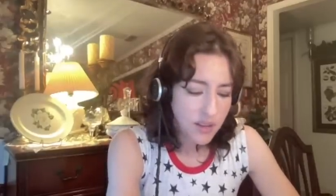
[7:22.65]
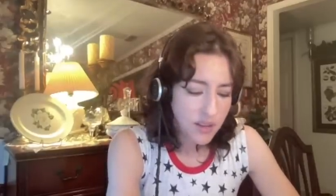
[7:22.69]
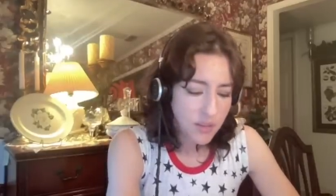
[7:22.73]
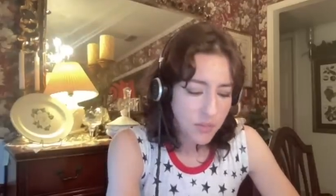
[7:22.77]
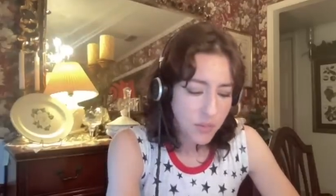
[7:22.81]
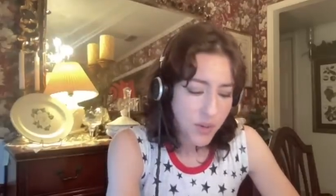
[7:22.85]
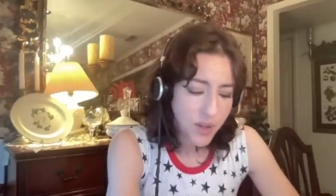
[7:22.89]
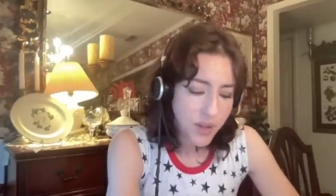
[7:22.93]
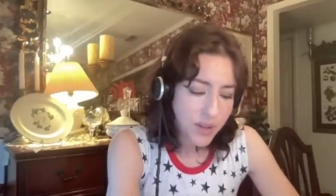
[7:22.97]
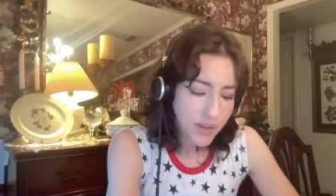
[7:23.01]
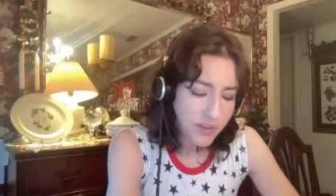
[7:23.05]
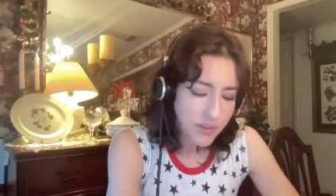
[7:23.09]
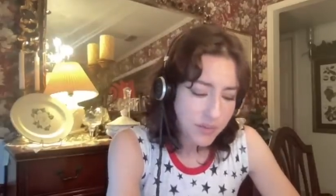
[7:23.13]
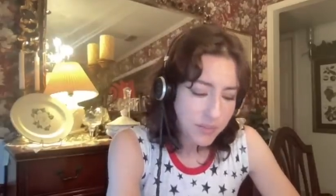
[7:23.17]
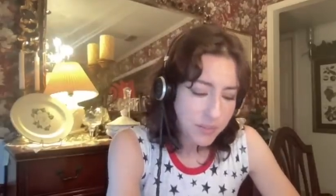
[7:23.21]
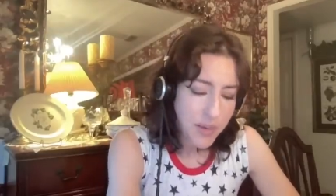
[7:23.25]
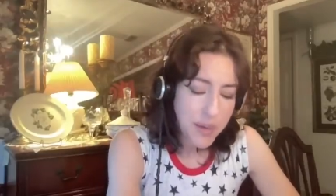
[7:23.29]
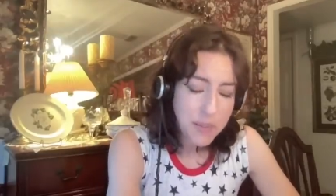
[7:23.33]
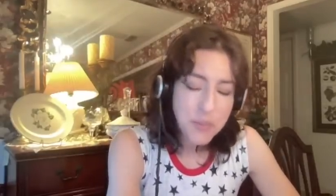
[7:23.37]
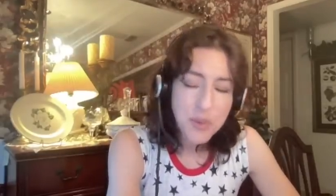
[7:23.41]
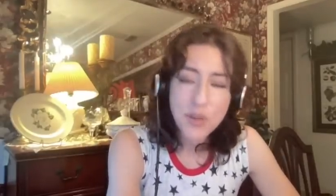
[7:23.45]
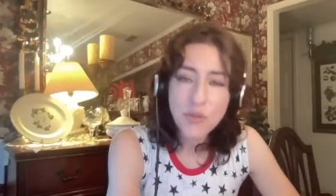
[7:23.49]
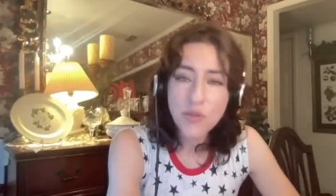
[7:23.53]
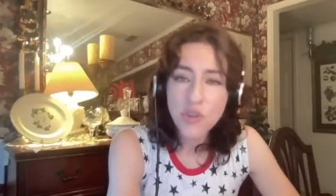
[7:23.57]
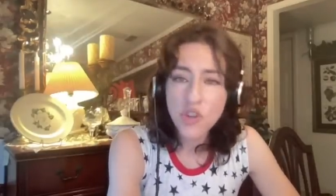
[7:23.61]
Well,
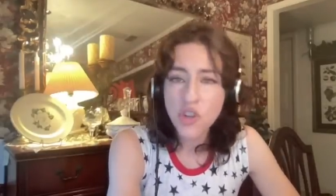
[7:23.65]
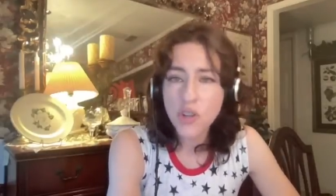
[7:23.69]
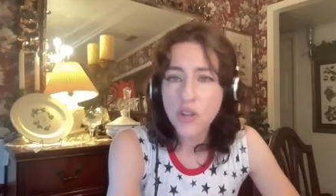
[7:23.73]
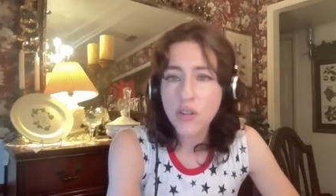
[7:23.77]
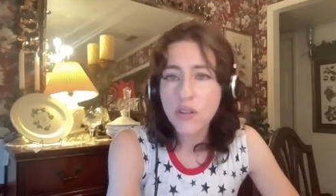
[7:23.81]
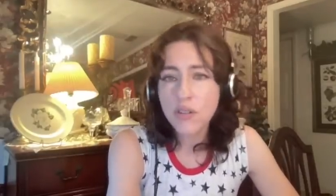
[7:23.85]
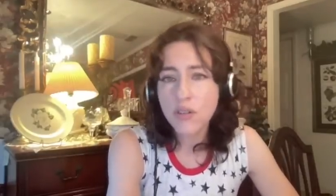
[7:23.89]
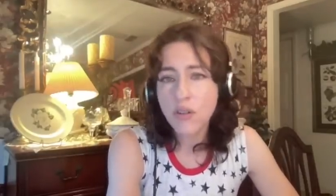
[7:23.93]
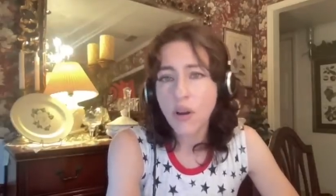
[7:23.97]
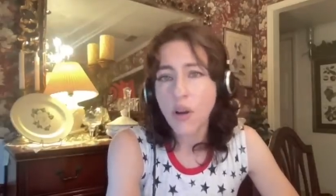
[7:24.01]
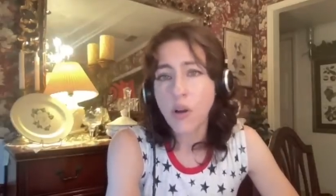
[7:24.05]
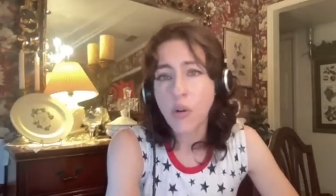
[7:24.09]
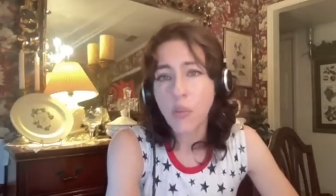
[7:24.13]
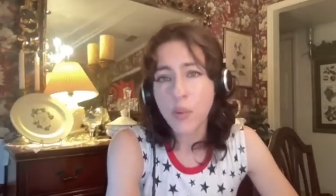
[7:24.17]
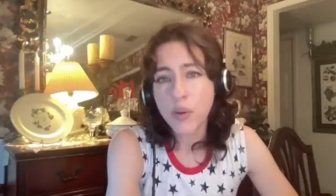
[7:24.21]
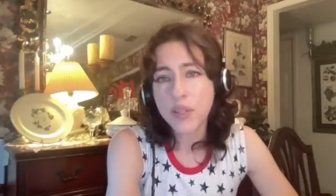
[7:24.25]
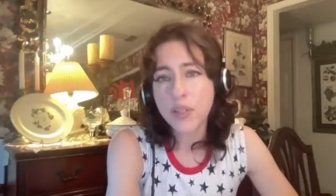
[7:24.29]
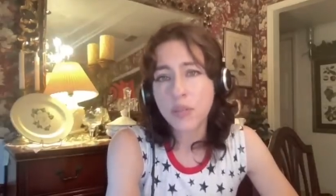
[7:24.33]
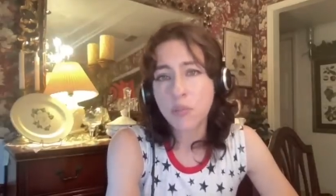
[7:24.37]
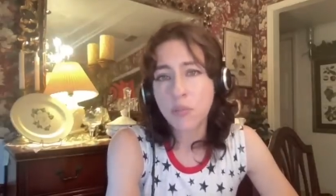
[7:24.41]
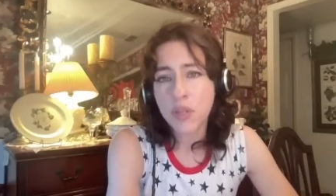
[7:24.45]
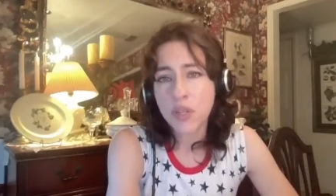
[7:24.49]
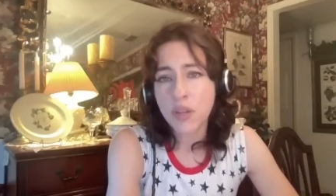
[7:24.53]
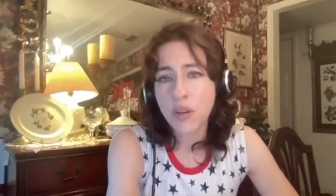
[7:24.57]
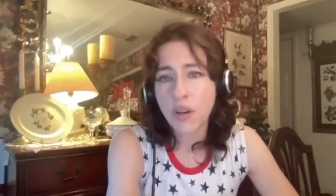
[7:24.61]
maybe you shouldn't
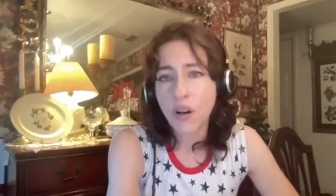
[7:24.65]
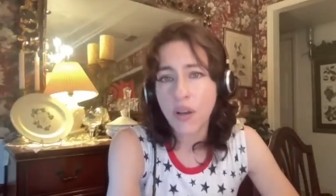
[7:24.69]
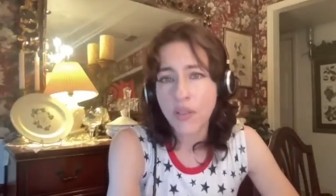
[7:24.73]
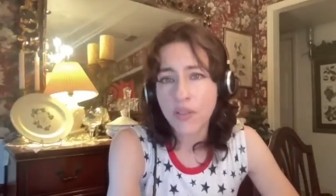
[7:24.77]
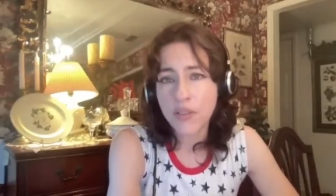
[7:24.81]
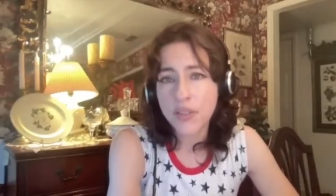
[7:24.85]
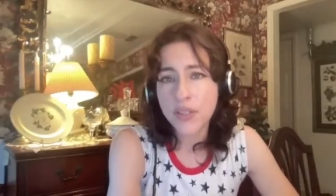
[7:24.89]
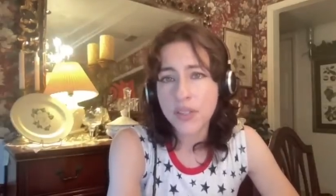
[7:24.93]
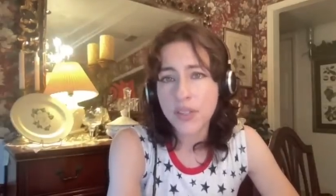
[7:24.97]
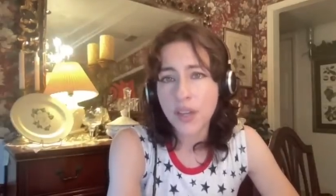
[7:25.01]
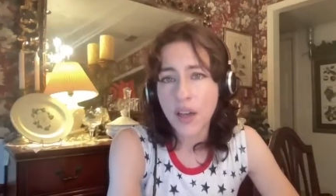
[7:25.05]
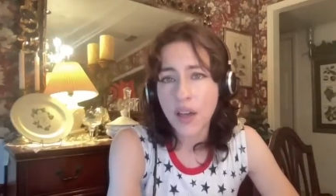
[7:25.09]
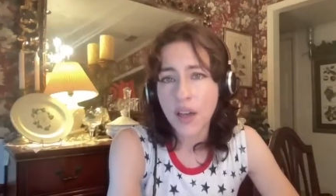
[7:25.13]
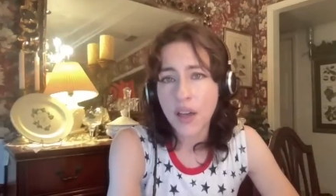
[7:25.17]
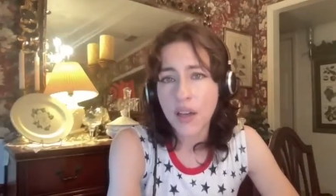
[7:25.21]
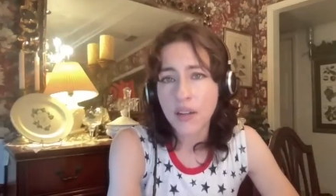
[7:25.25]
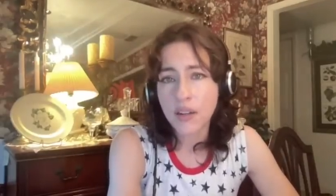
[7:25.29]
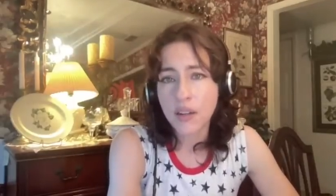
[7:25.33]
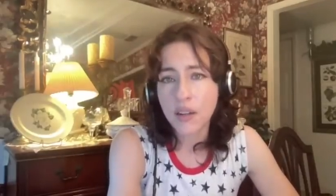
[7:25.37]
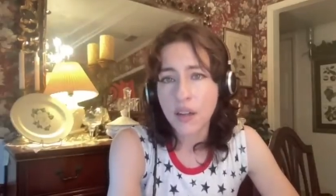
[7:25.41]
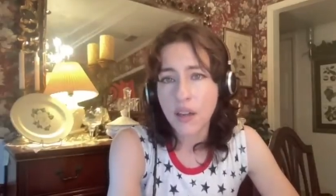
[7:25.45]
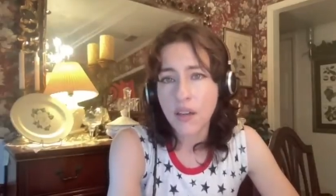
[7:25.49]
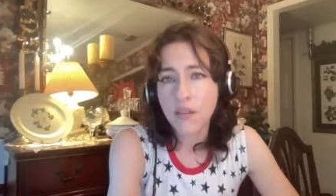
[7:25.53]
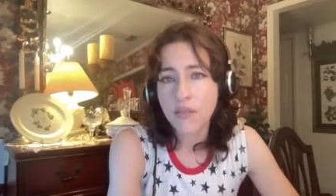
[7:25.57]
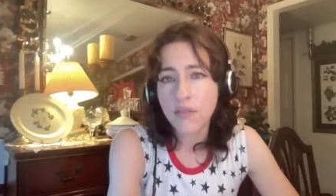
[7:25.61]
always be on the
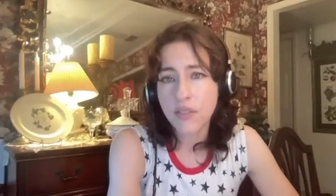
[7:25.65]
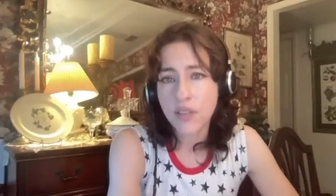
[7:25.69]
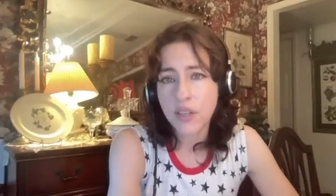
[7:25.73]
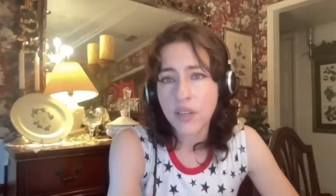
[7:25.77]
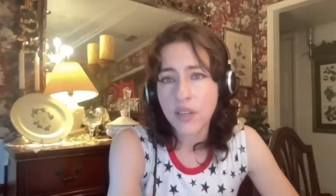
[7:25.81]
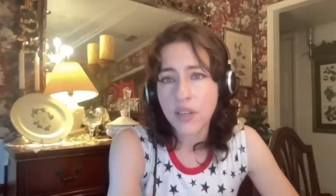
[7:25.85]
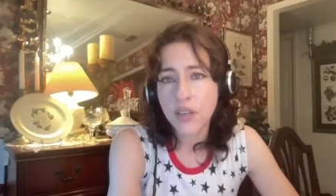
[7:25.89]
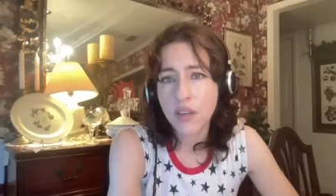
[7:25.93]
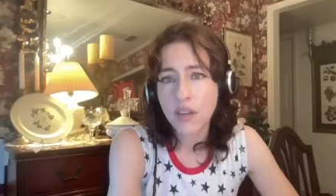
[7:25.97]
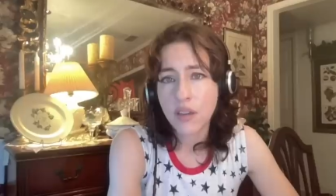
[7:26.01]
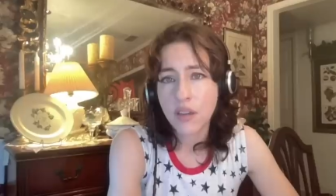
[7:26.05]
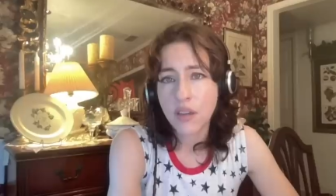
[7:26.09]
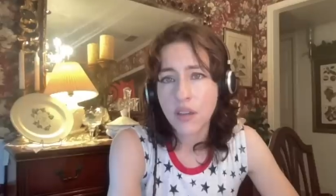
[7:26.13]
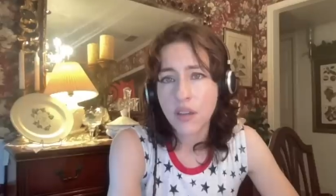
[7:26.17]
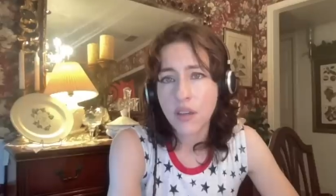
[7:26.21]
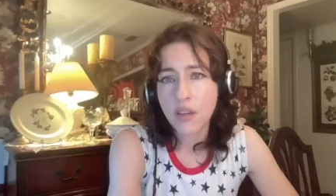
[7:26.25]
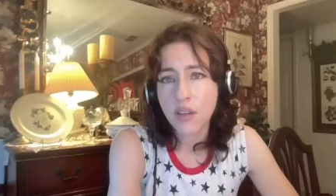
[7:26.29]
side of the